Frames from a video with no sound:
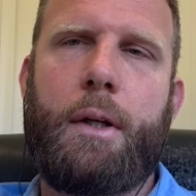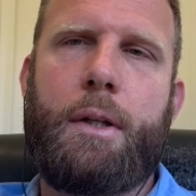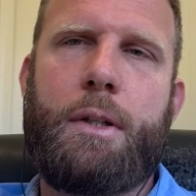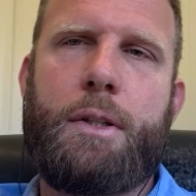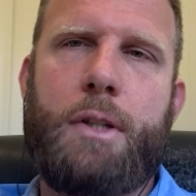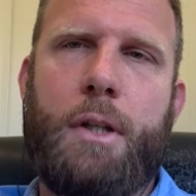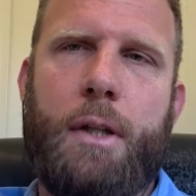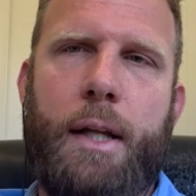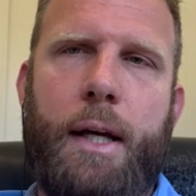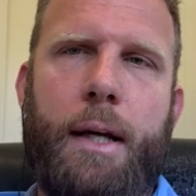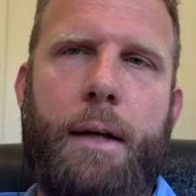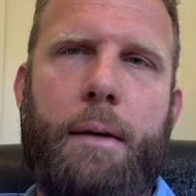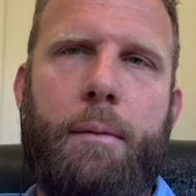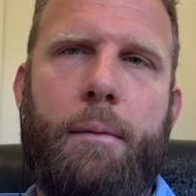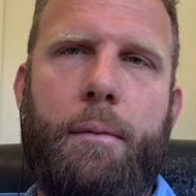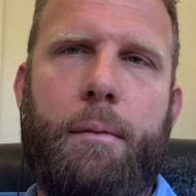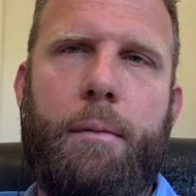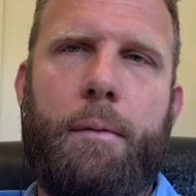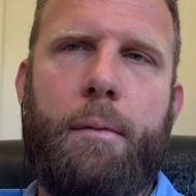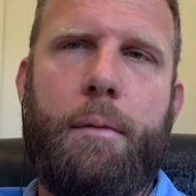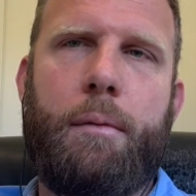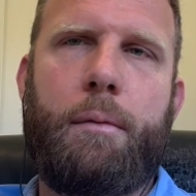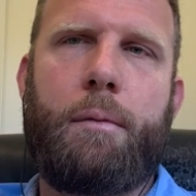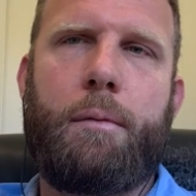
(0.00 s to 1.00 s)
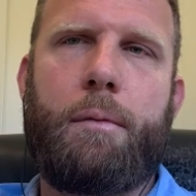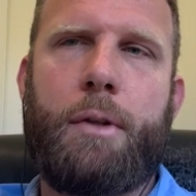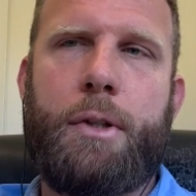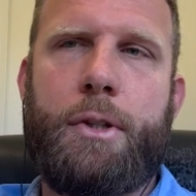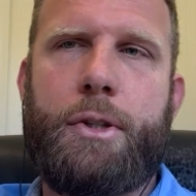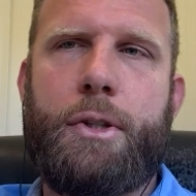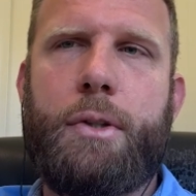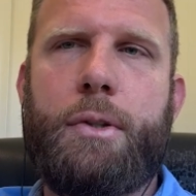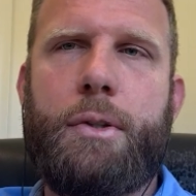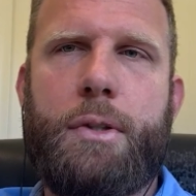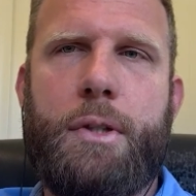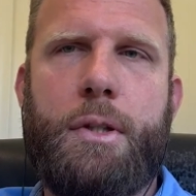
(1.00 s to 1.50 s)
So that
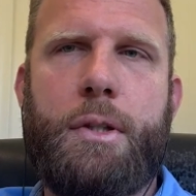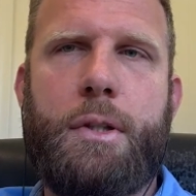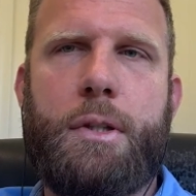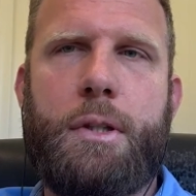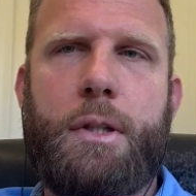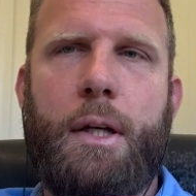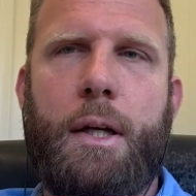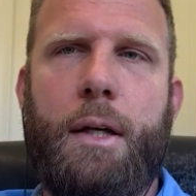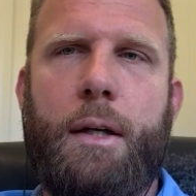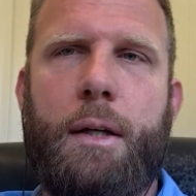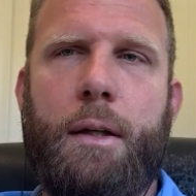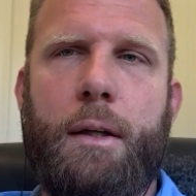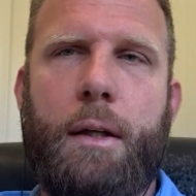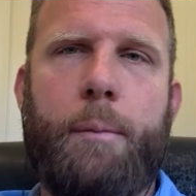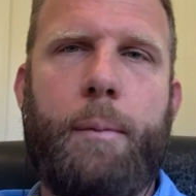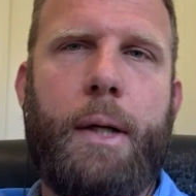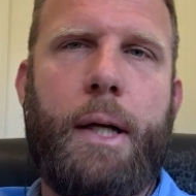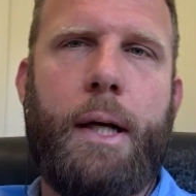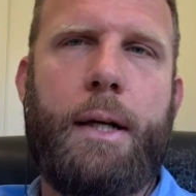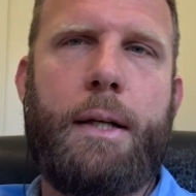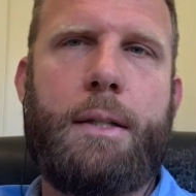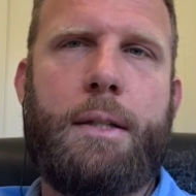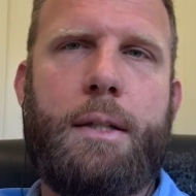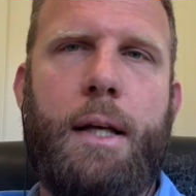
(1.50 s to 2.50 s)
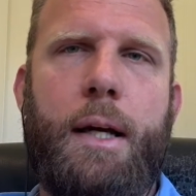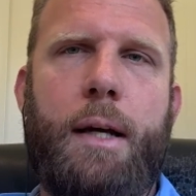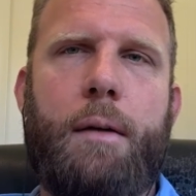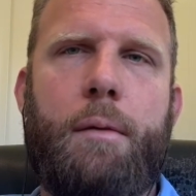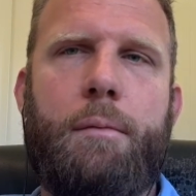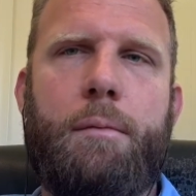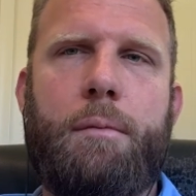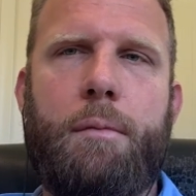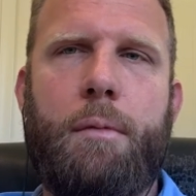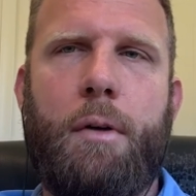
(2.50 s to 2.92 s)
reduces and eliminates that